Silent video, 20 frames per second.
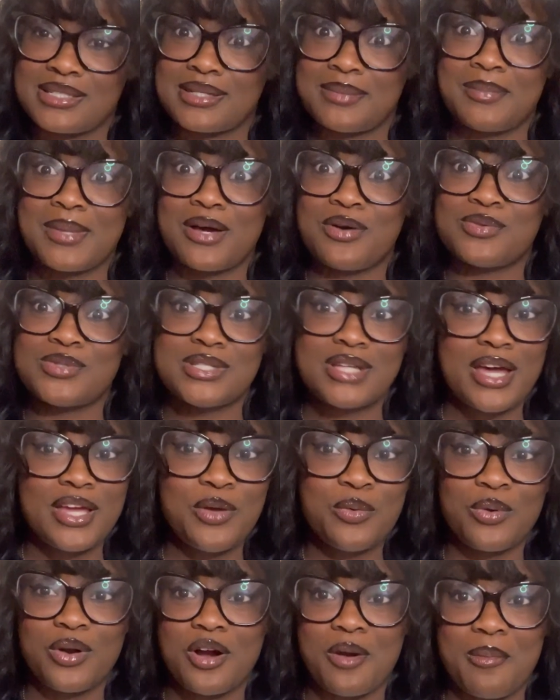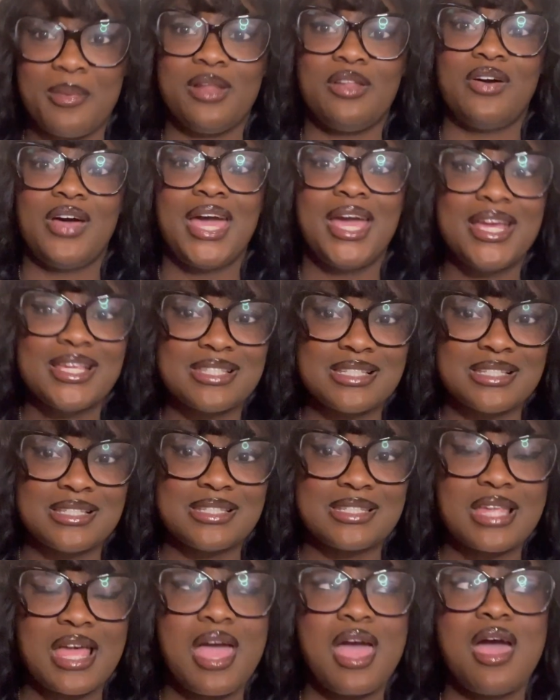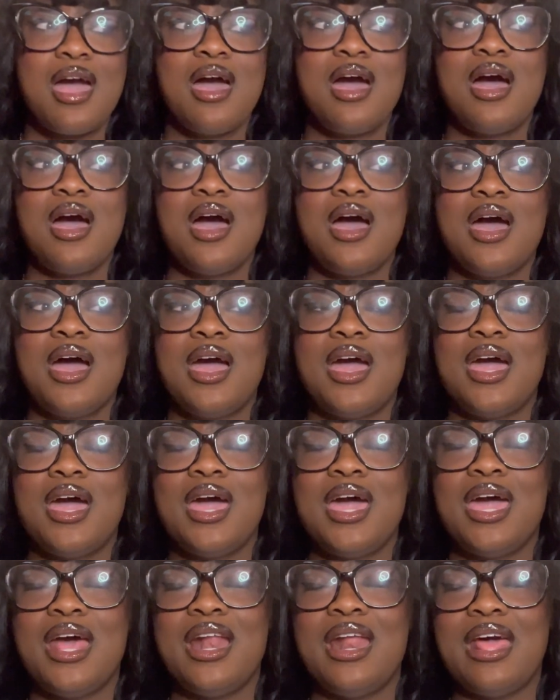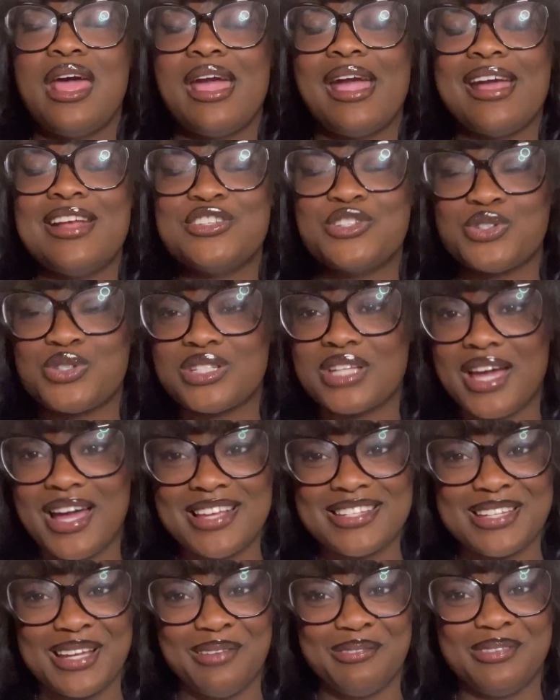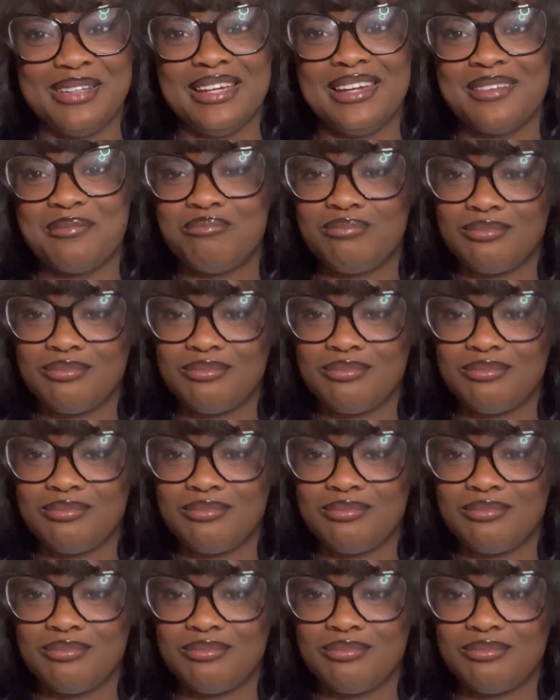I'm not going to tell you where Carmelo Hayes is. And then Angel says something.